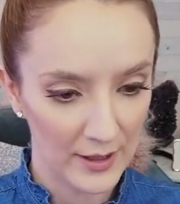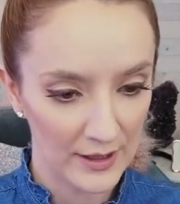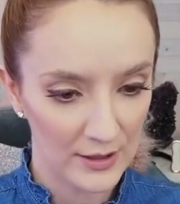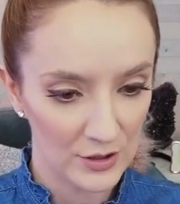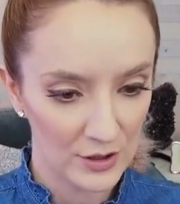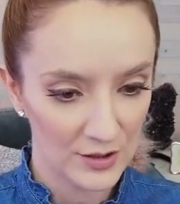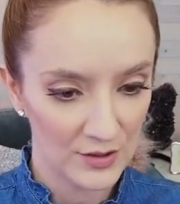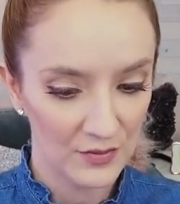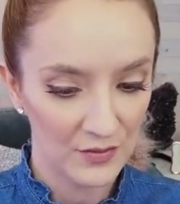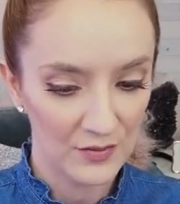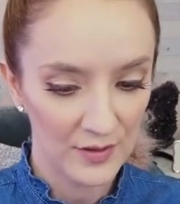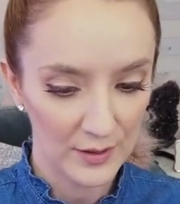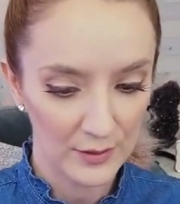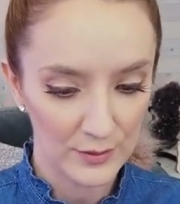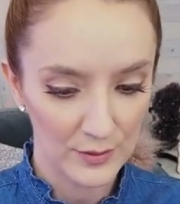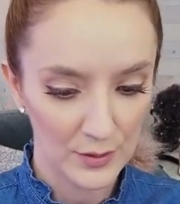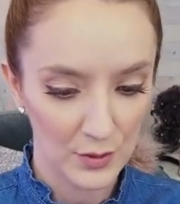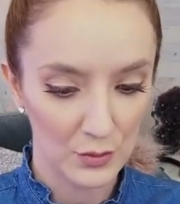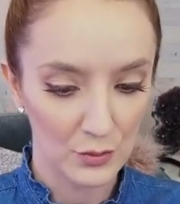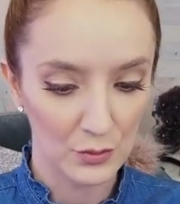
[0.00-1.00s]
It just
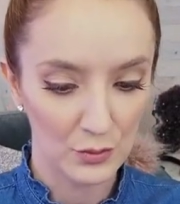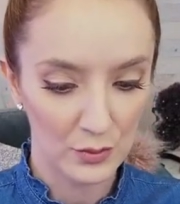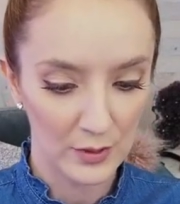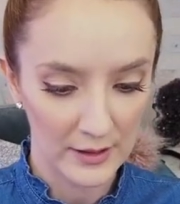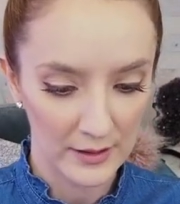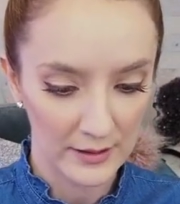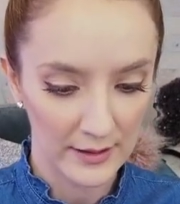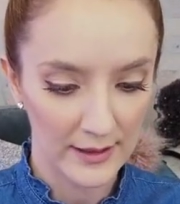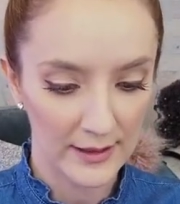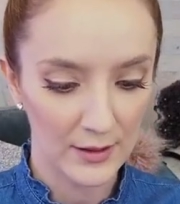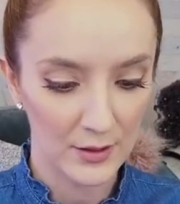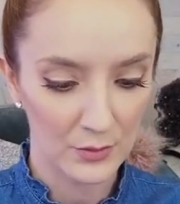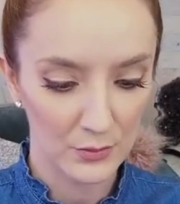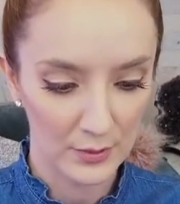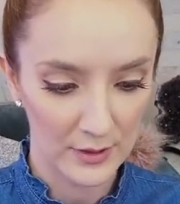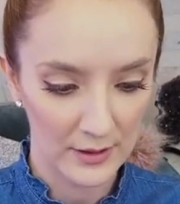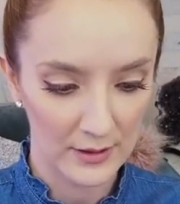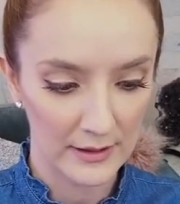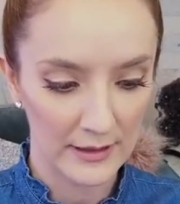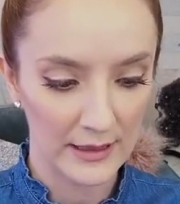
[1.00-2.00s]
feels really,
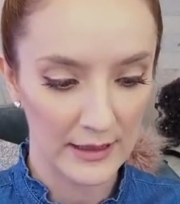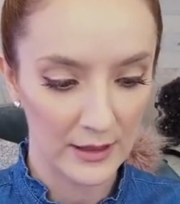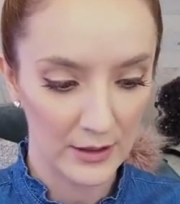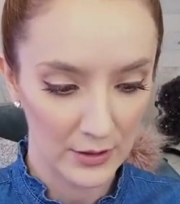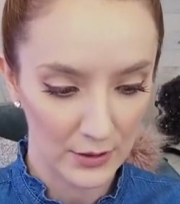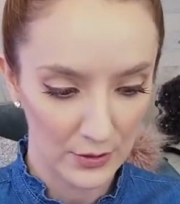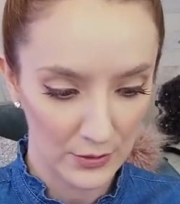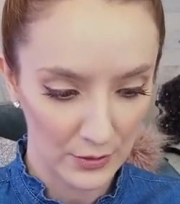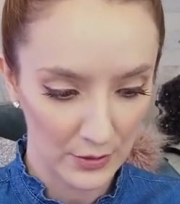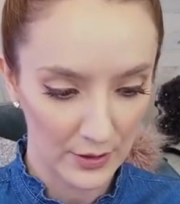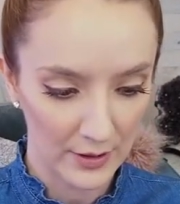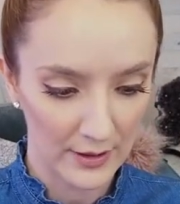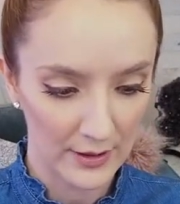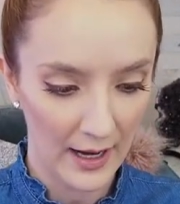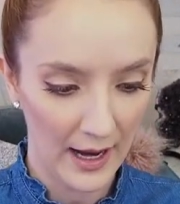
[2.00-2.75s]
really good.